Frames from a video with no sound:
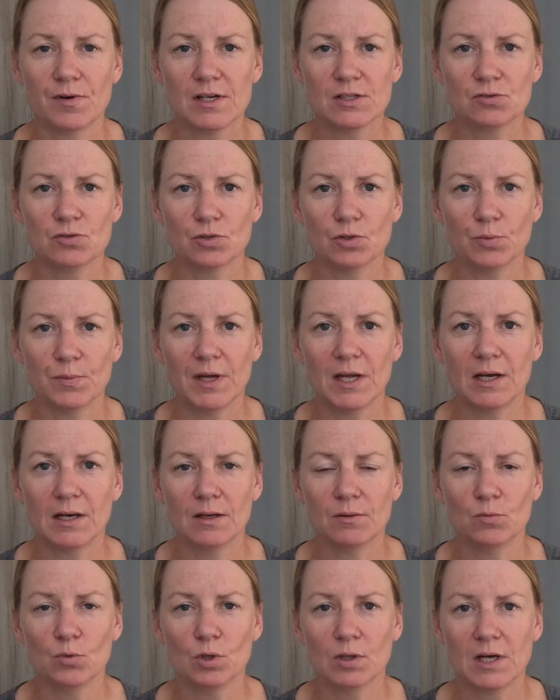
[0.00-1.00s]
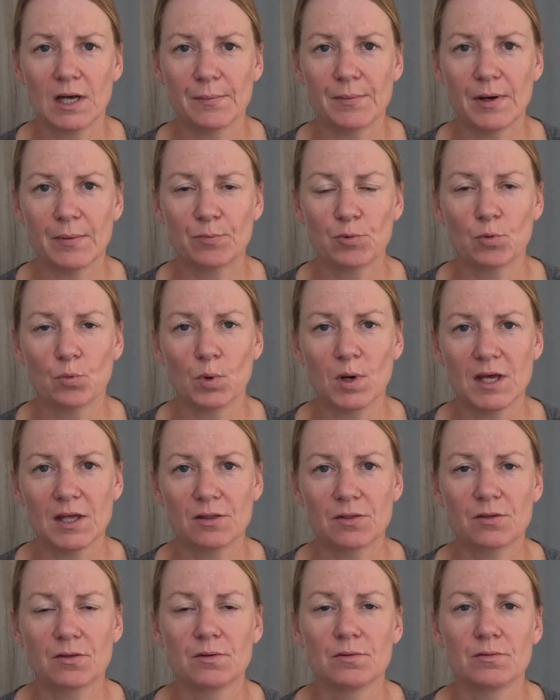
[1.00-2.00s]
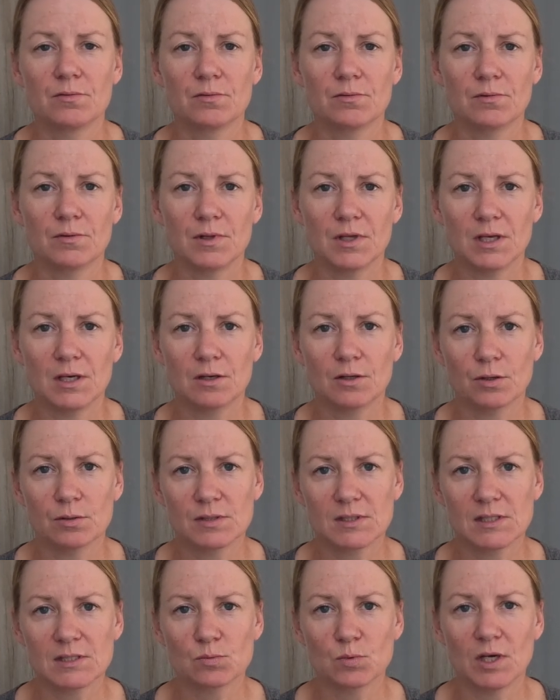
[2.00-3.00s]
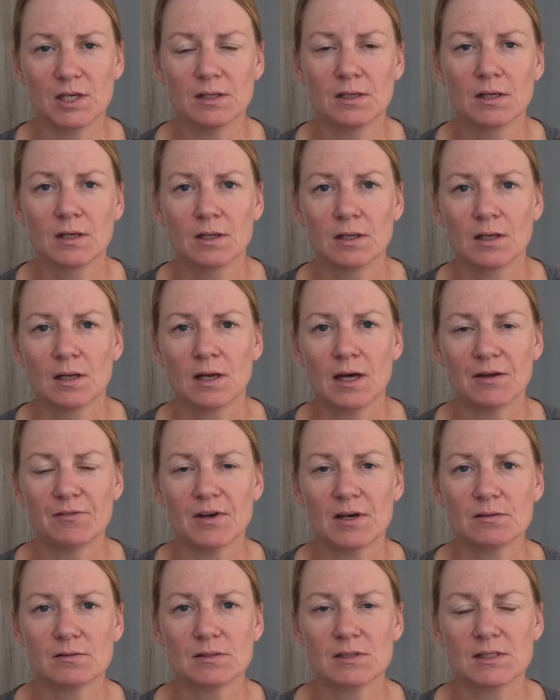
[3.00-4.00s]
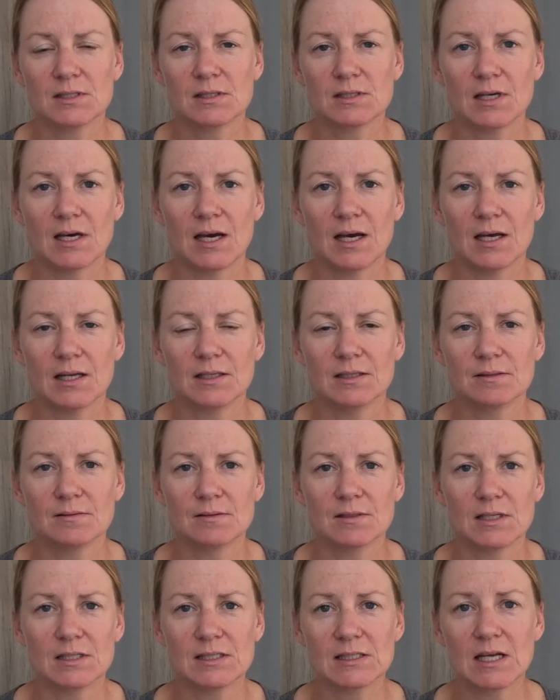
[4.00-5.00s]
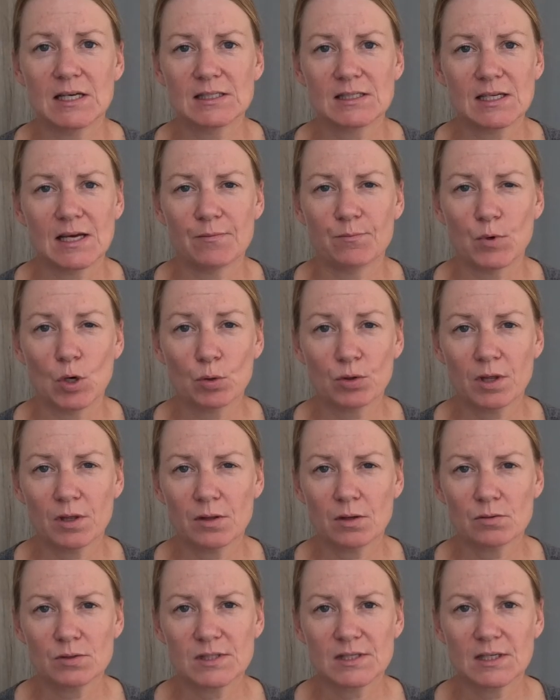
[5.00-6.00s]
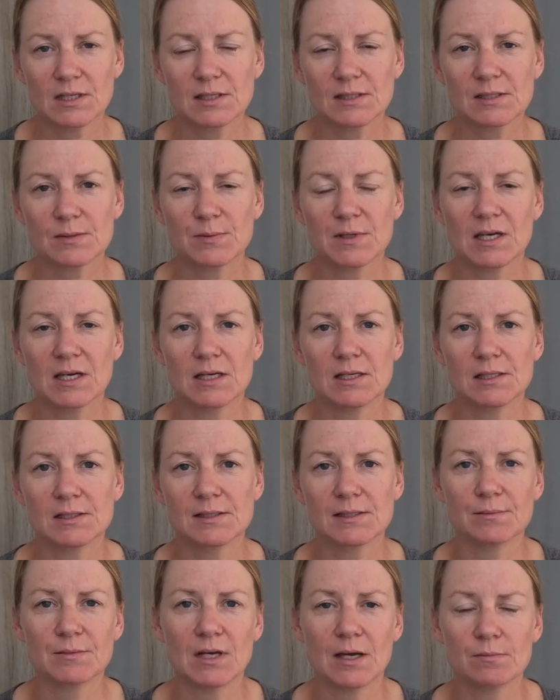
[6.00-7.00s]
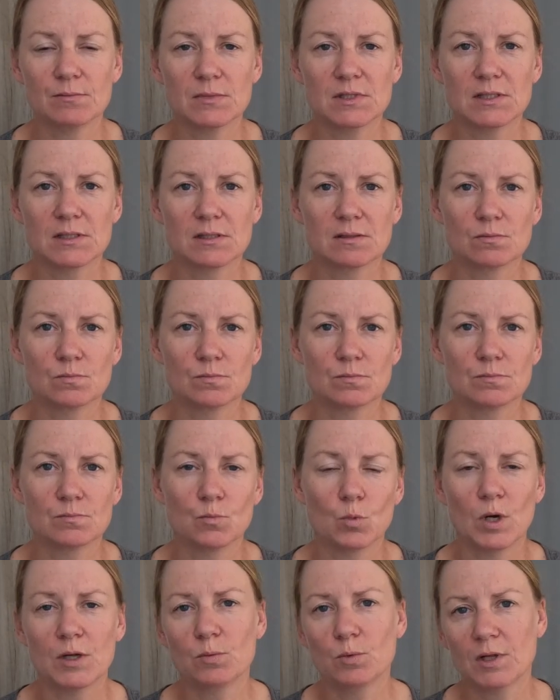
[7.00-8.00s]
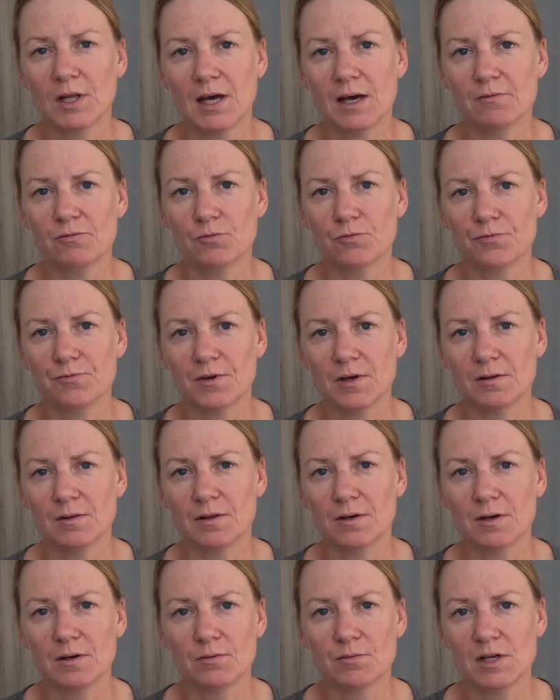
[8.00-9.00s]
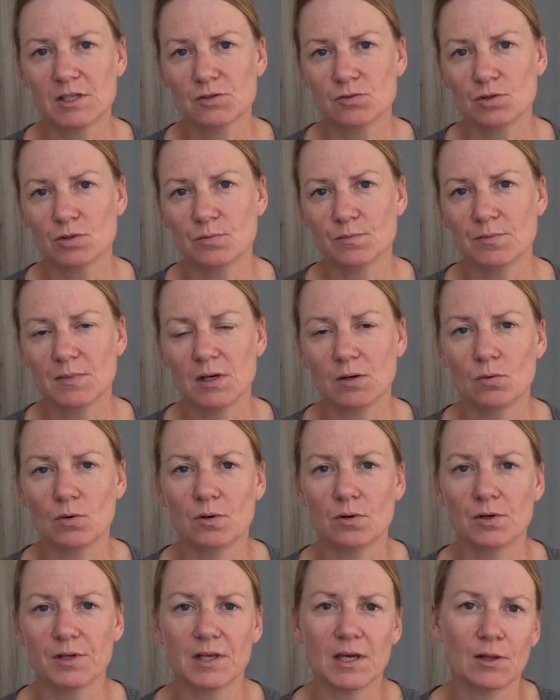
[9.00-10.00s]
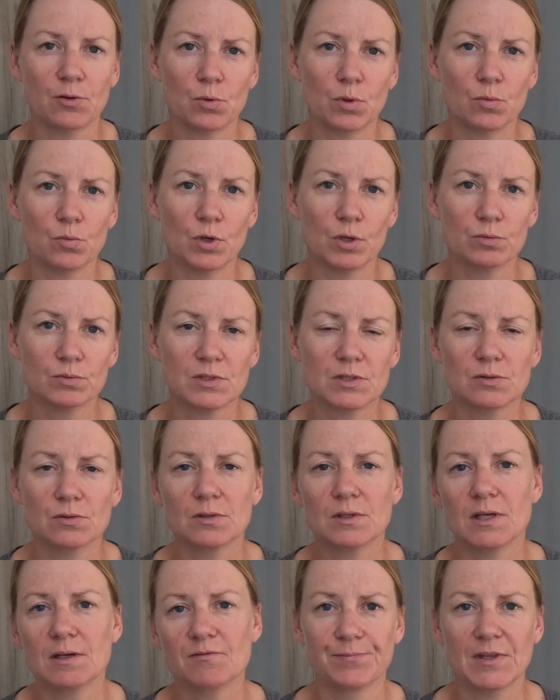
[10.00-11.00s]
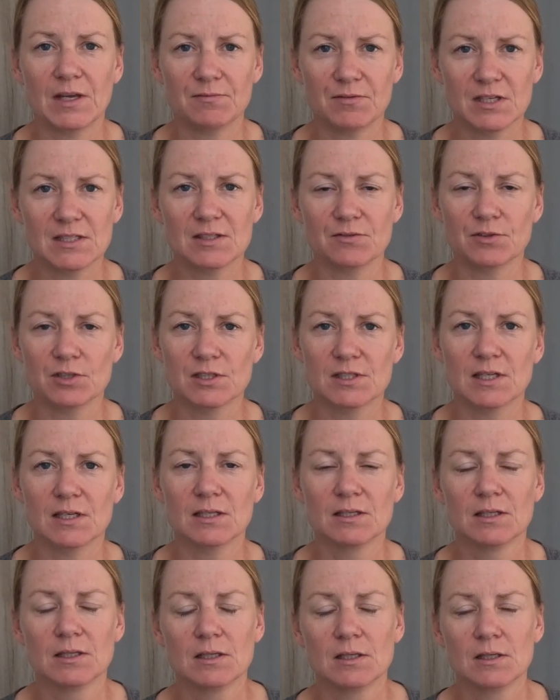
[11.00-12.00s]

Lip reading: a restroom and it will come up with the closest one. I found that it's nice to have both of those things because sometimes one will have the restroom or the other one won't, and vice versa.